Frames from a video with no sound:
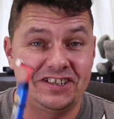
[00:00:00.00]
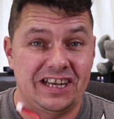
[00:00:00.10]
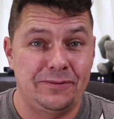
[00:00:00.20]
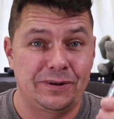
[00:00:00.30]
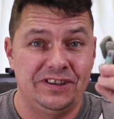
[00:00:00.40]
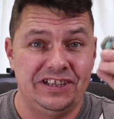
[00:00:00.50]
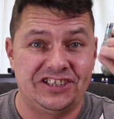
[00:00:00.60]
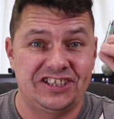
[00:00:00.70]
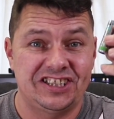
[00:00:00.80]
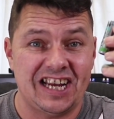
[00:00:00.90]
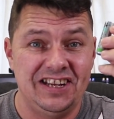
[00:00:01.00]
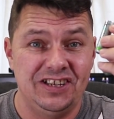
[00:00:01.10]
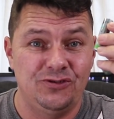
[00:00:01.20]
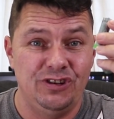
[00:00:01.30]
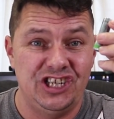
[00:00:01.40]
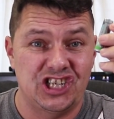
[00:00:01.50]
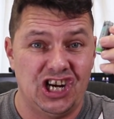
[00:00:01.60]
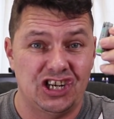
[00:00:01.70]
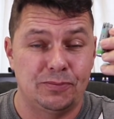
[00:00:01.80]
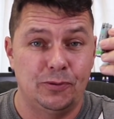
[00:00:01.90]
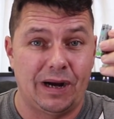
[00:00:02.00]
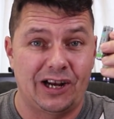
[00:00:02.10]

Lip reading: you take one of these standard rechargeable